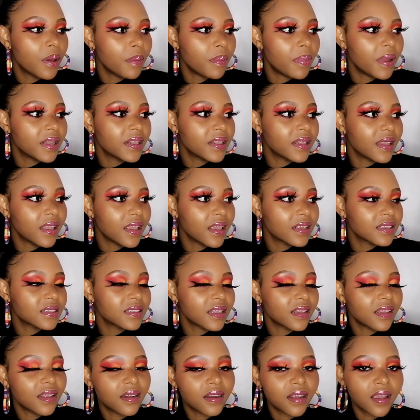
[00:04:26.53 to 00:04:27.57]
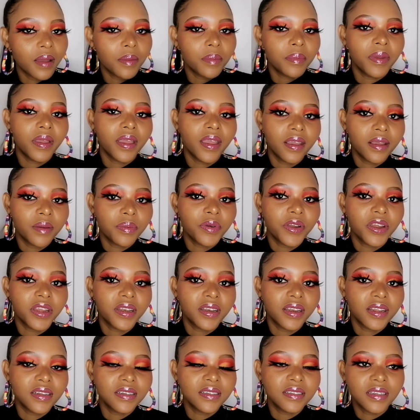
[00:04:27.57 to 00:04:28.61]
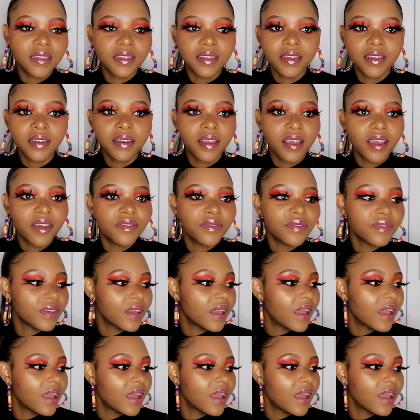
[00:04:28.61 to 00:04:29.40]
bad things and then come back pregnant and then have